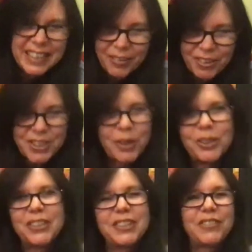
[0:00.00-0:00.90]
I would
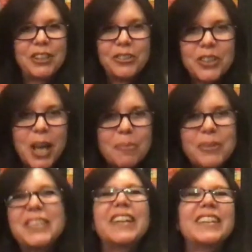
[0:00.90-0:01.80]
notice if there's gum
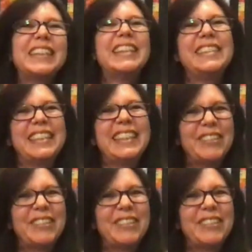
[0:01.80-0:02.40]
stuck to the seat.